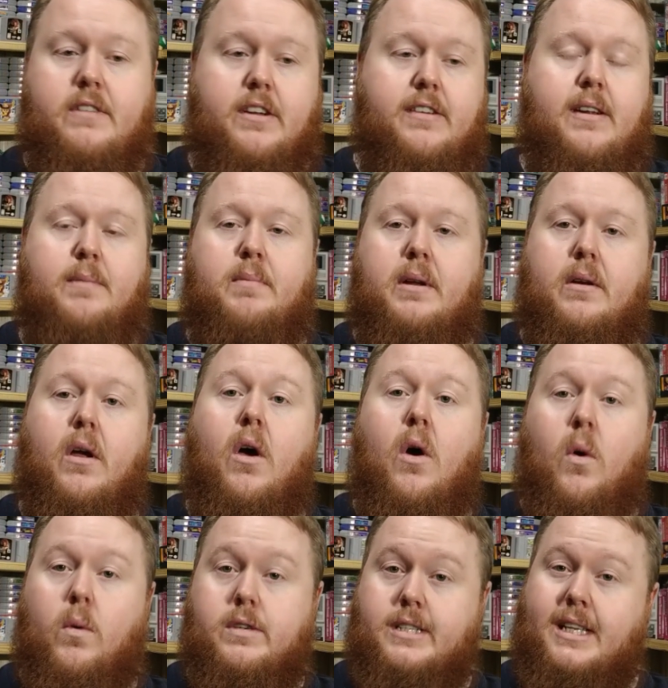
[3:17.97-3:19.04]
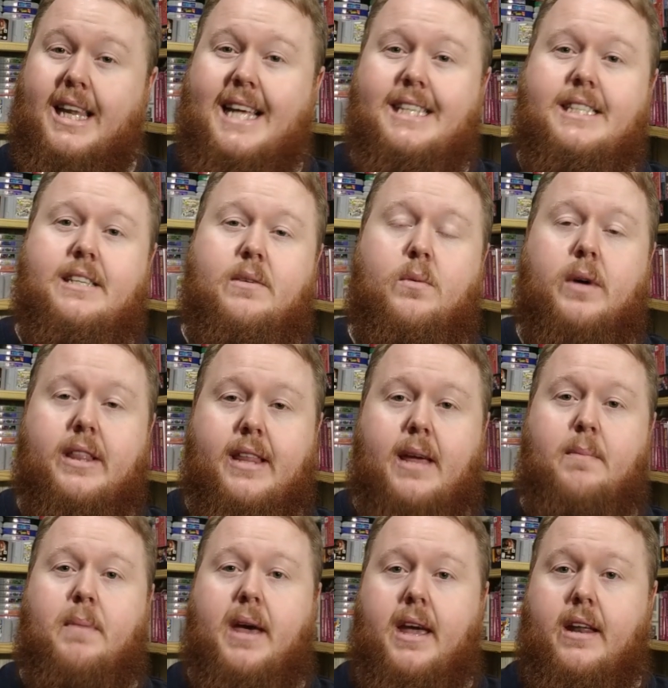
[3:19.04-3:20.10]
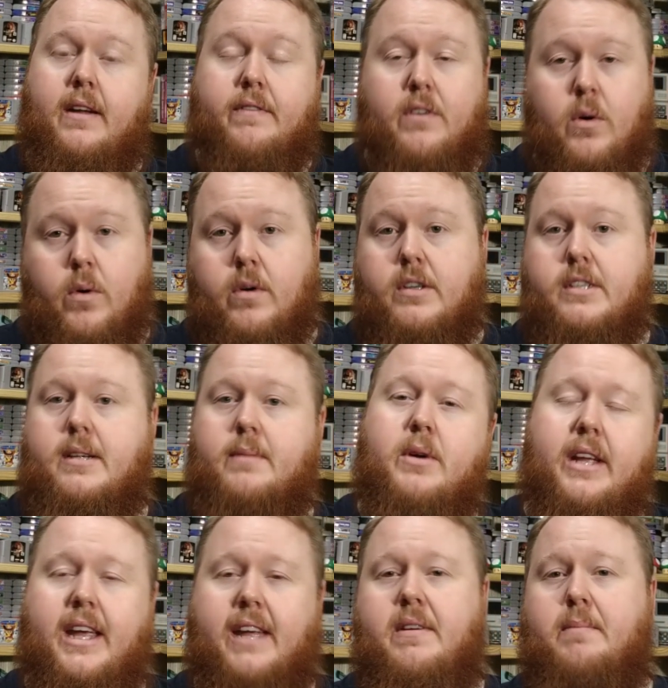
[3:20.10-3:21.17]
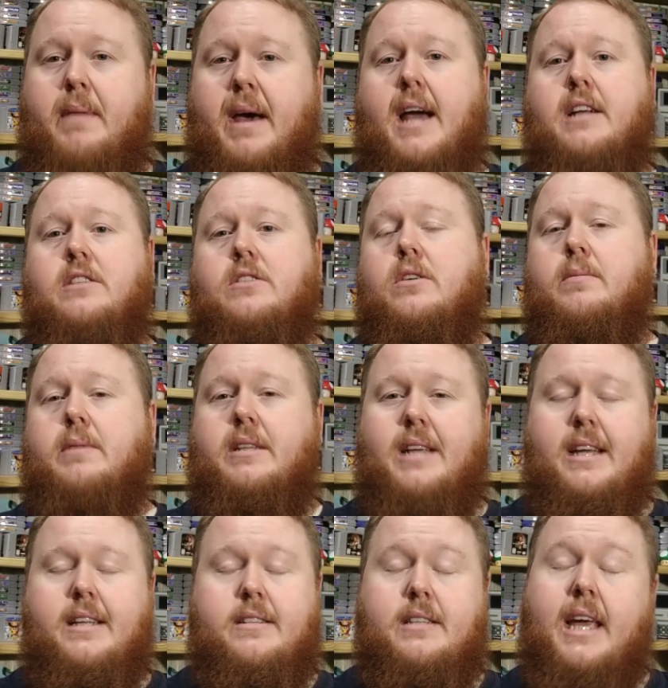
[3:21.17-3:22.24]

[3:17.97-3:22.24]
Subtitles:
If the shipping was less than what they paid, of course I'm going to give it back to them.